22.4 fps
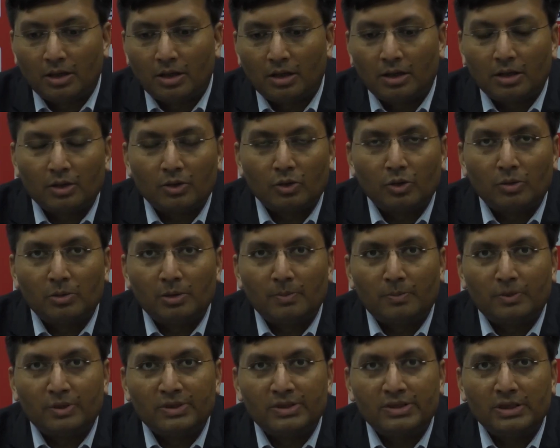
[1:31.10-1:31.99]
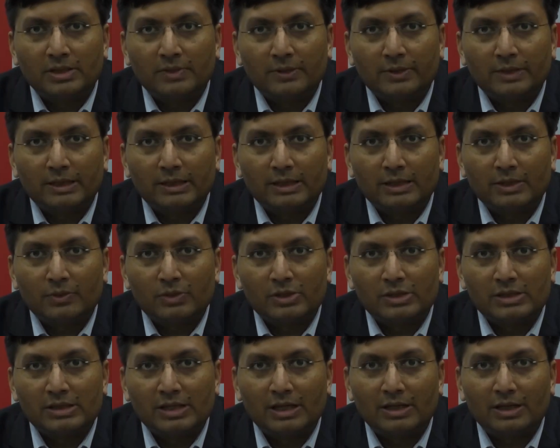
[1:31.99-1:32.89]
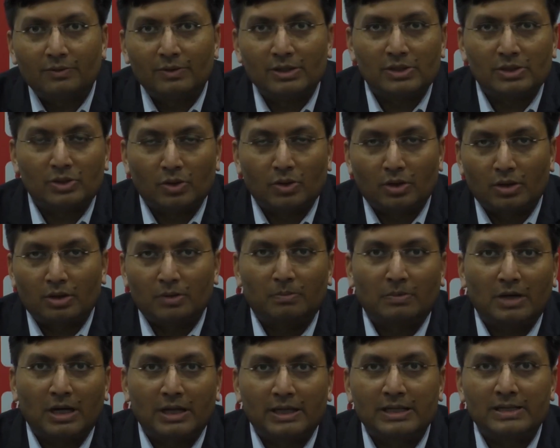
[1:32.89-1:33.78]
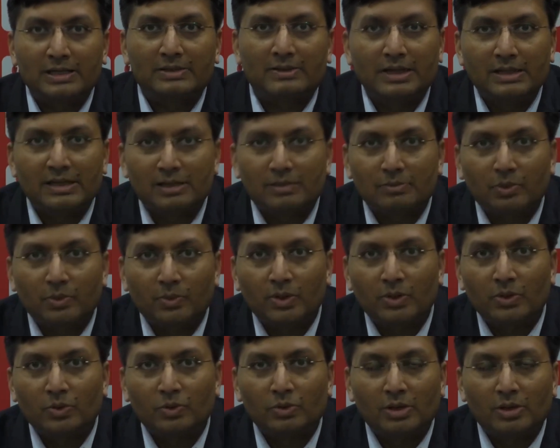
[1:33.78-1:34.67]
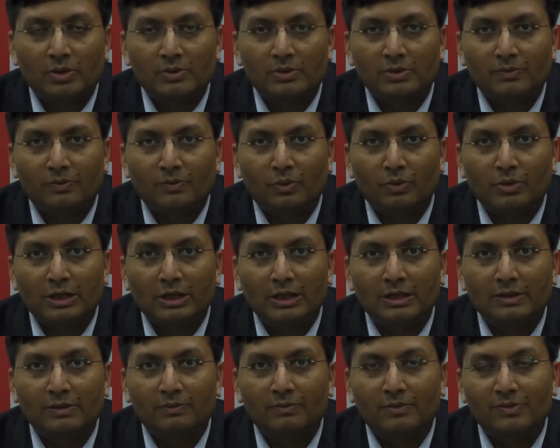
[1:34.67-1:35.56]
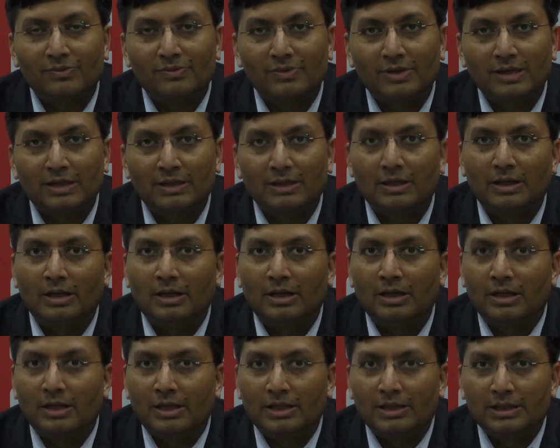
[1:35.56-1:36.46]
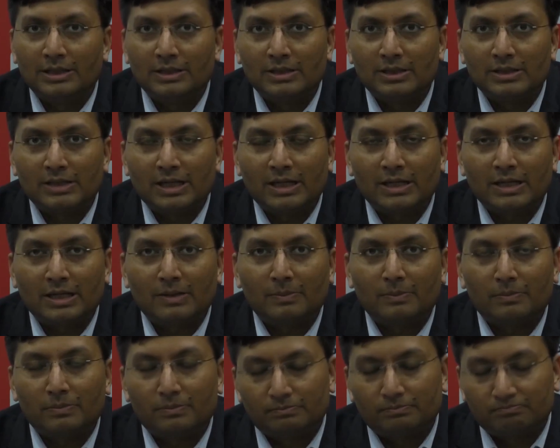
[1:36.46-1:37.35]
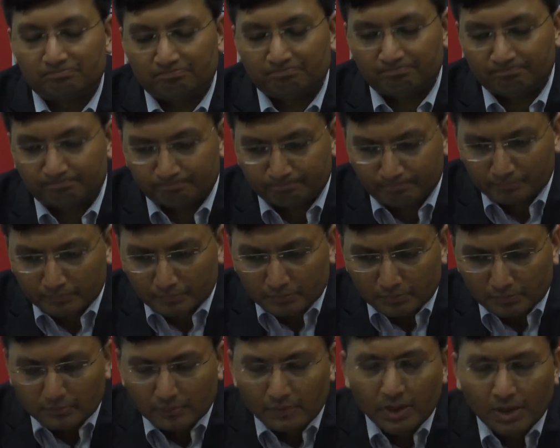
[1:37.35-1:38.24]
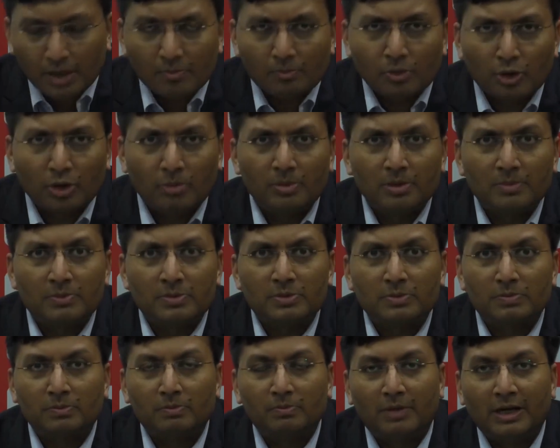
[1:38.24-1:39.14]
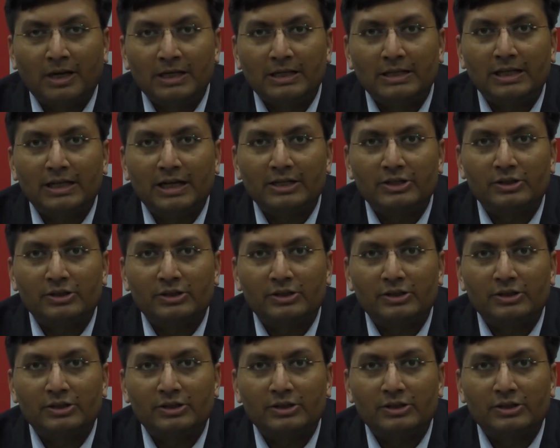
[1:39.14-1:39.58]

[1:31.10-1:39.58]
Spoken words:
global positivity that was there, we saw markets rising between 2014-15. Then the China problems meant that